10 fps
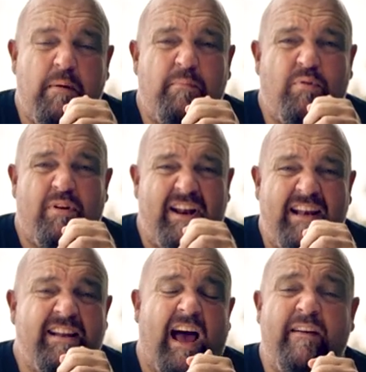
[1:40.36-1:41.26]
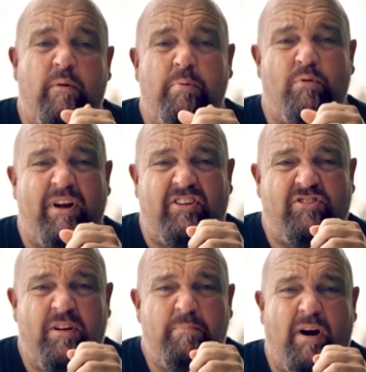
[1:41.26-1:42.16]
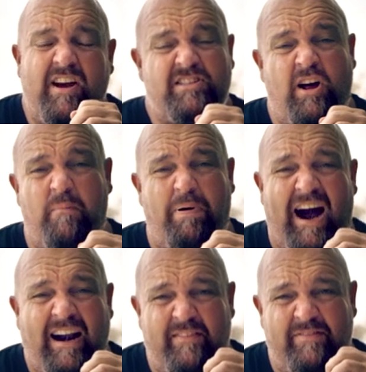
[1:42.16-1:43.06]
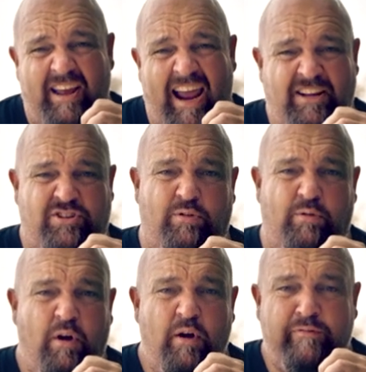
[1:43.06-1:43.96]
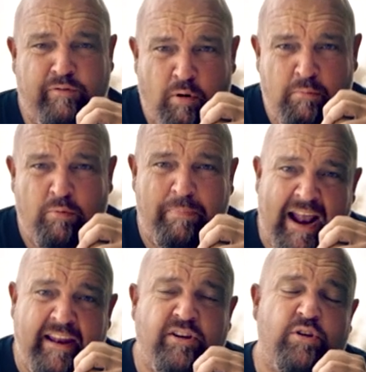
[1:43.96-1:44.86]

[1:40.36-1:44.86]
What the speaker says: member on any dive operation, but it's not part of the actual formal PADI